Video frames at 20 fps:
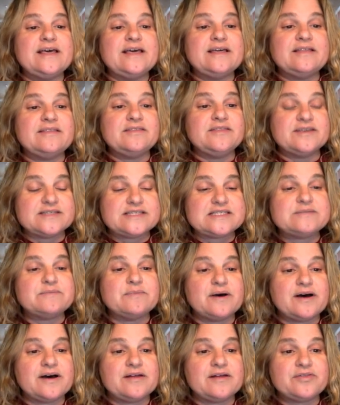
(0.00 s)
this
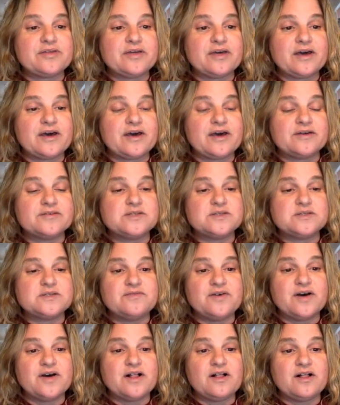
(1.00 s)
month to
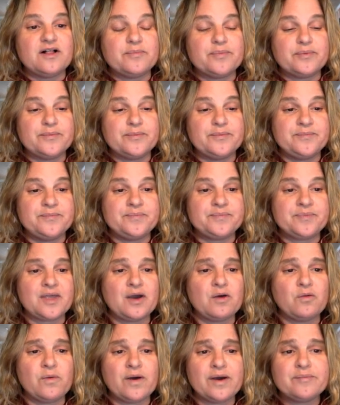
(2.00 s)
develop
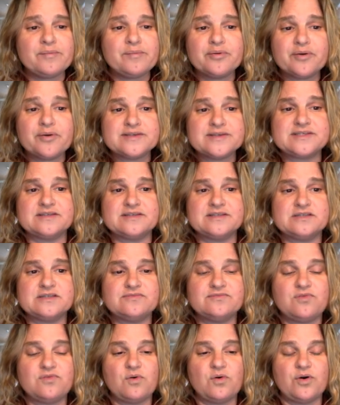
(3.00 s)
a web presence
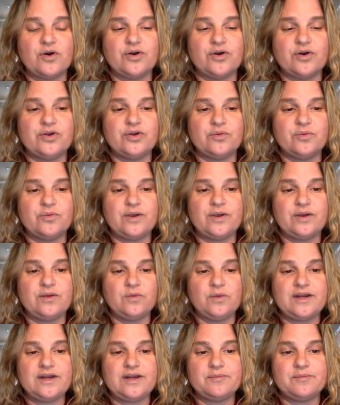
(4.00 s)
for your
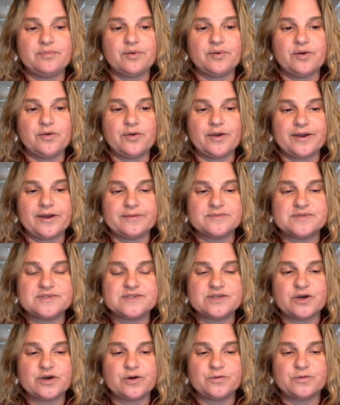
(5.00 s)
reading program.
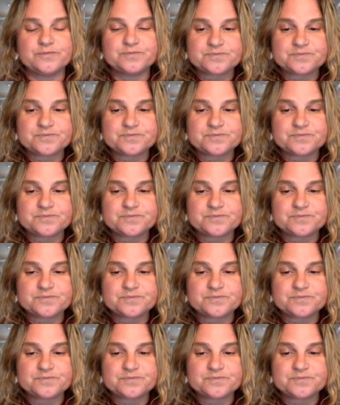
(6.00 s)
So